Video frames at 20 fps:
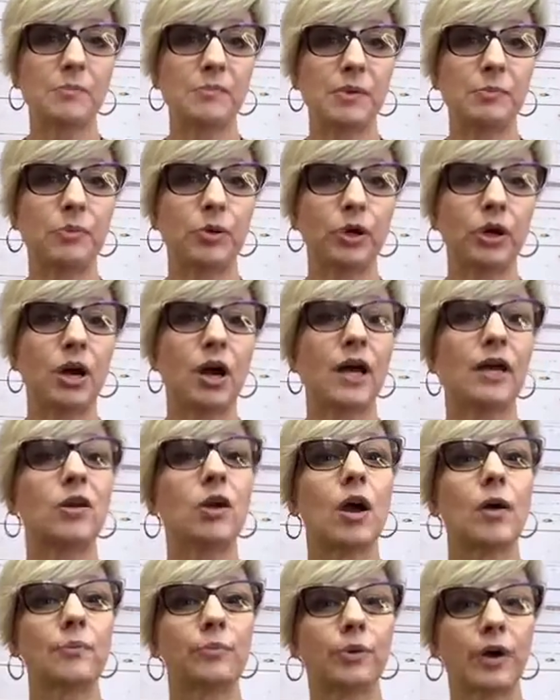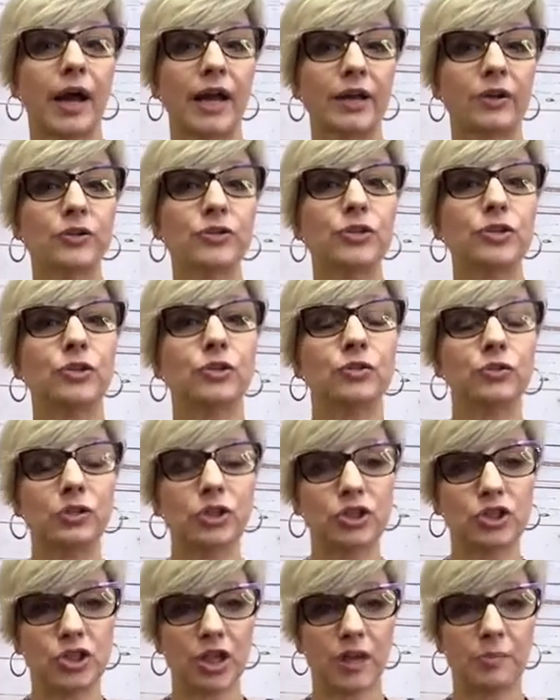be put on prior to
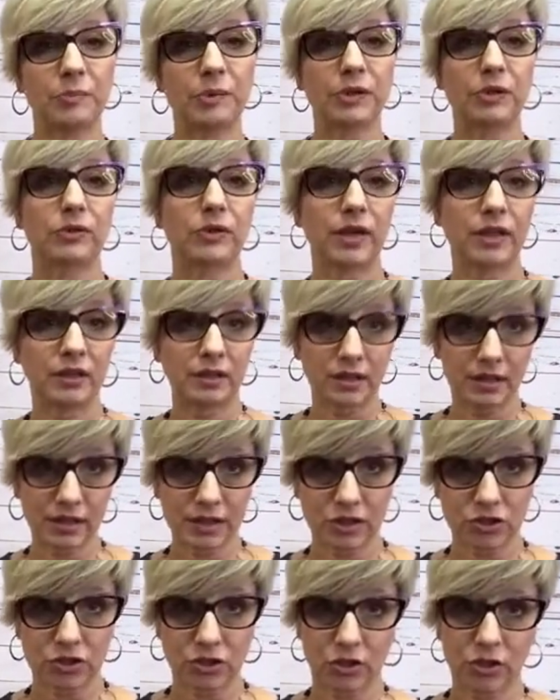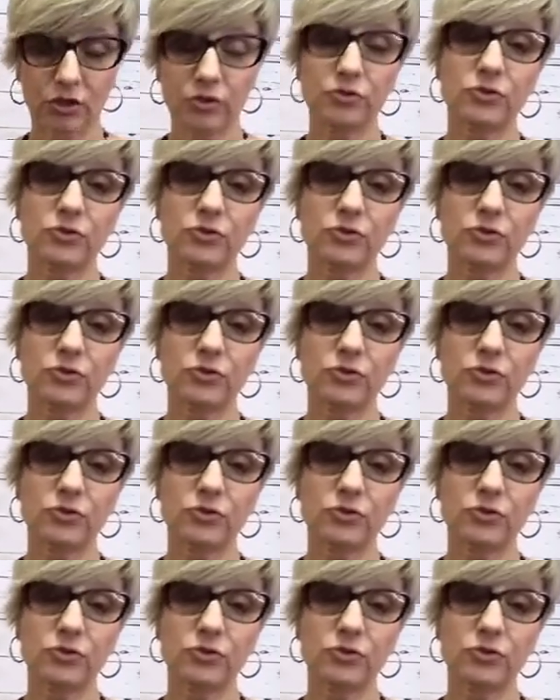the shampoo and the conditioner.